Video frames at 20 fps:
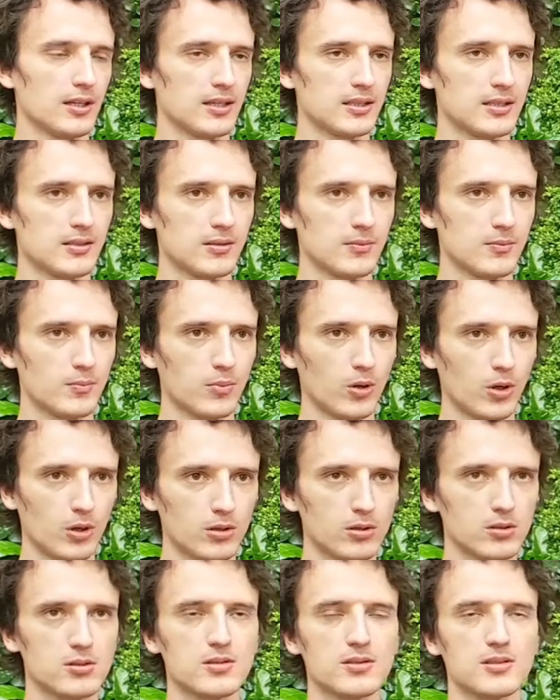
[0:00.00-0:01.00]
in
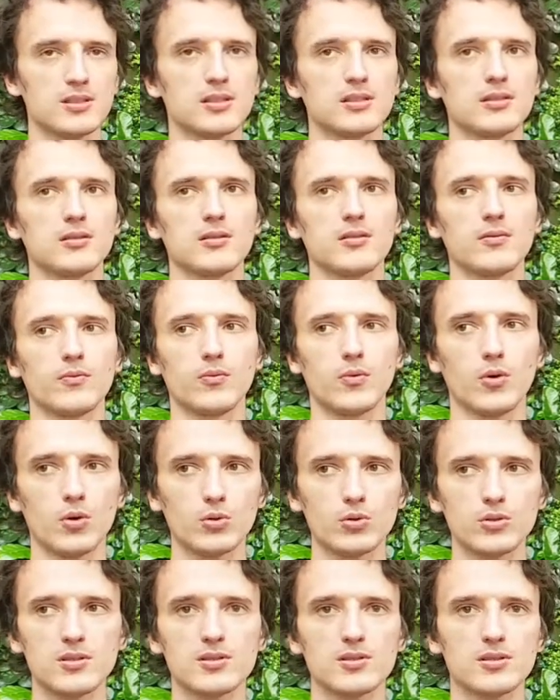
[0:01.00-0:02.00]
polls, in
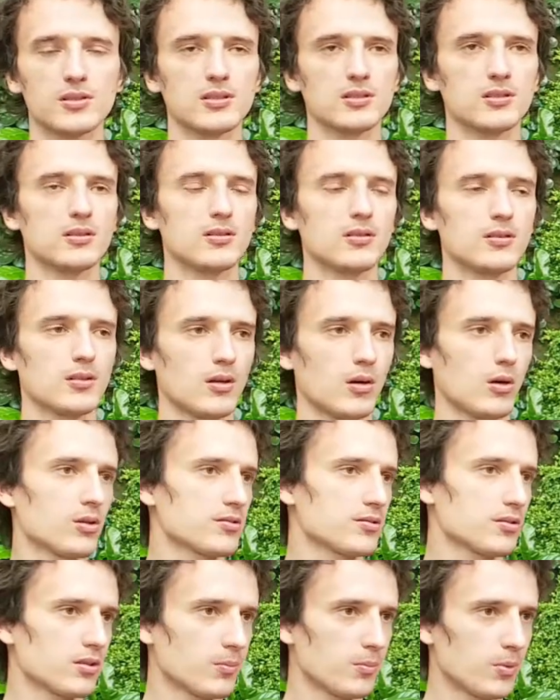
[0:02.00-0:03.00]
votes, in
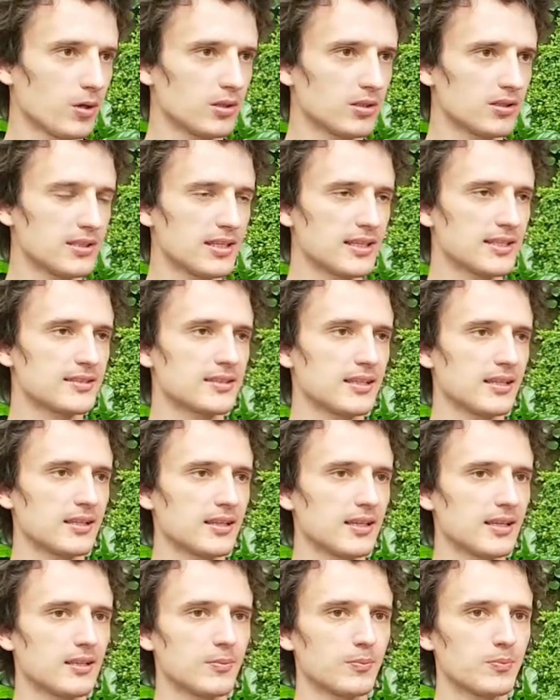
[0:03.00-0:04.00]
also the politics, and
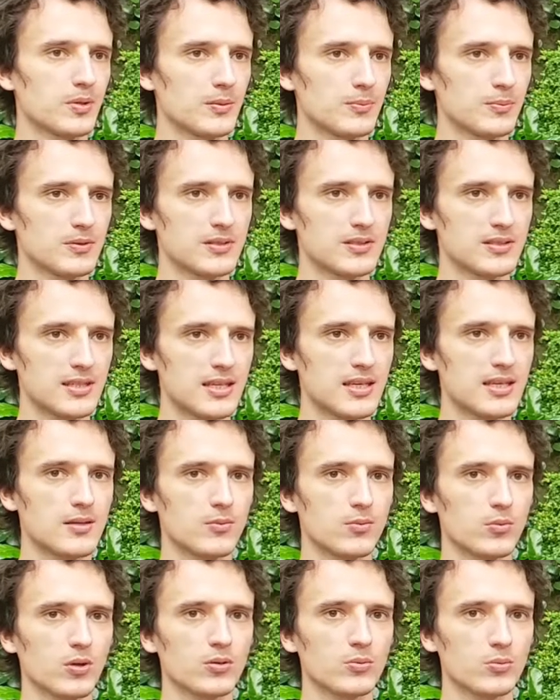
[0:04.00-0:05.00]
that people see
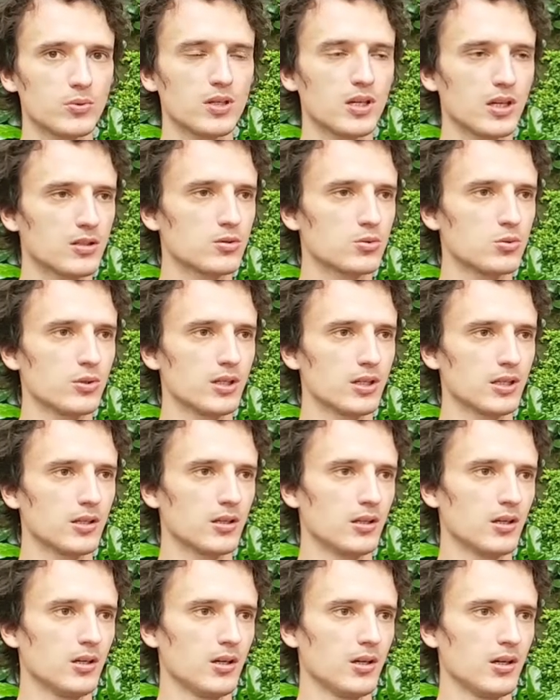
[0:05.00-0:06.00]
what we are doing
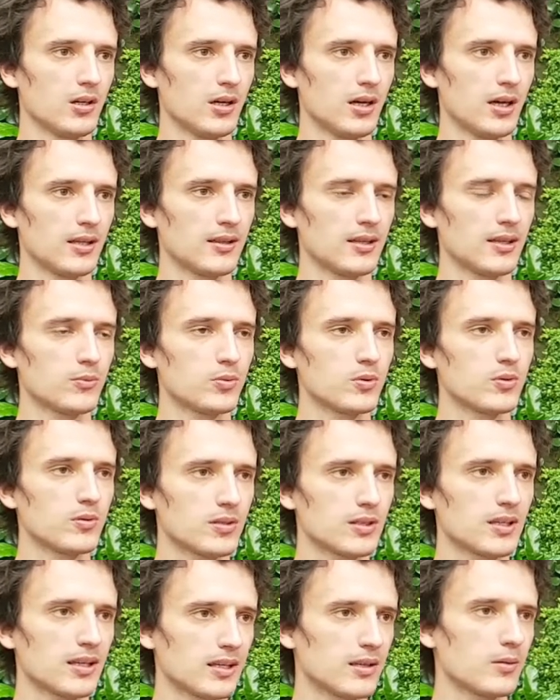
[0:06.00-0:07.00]
and that we
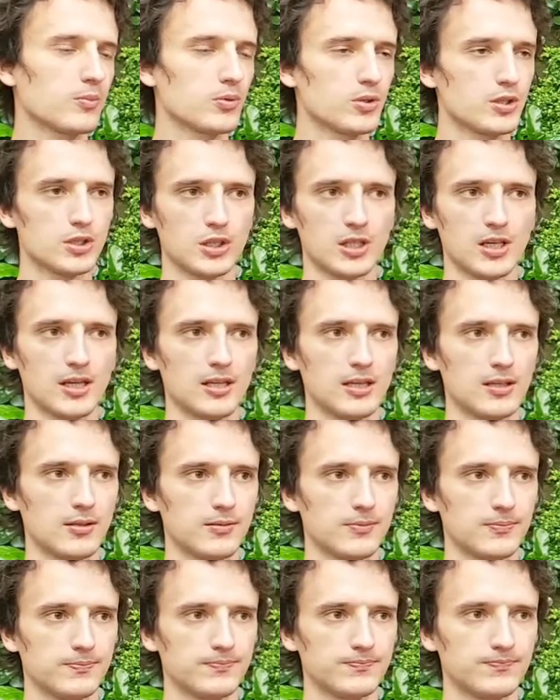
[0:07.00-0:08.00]
get appreciated.
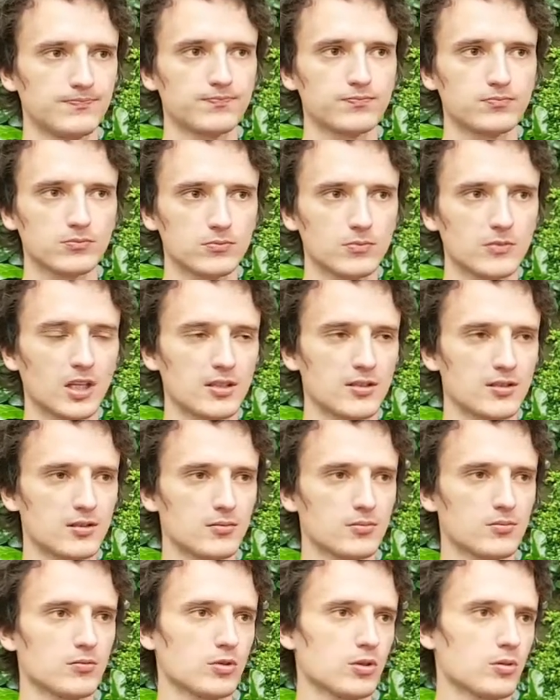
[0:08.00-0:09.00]

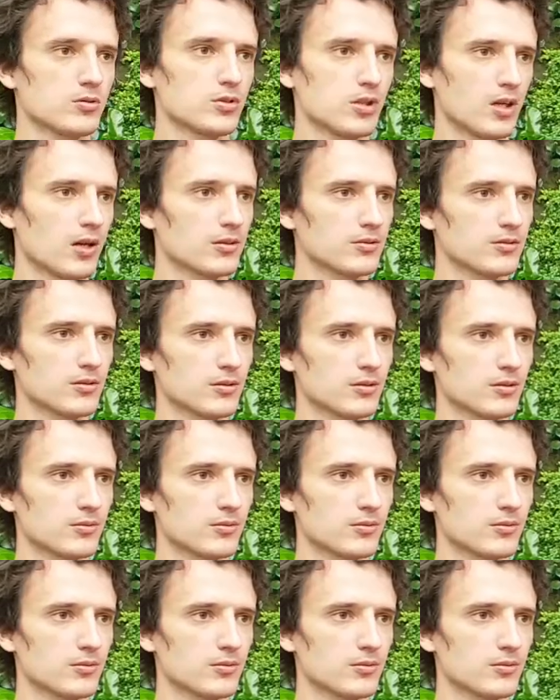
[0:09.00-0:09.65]
That's the task.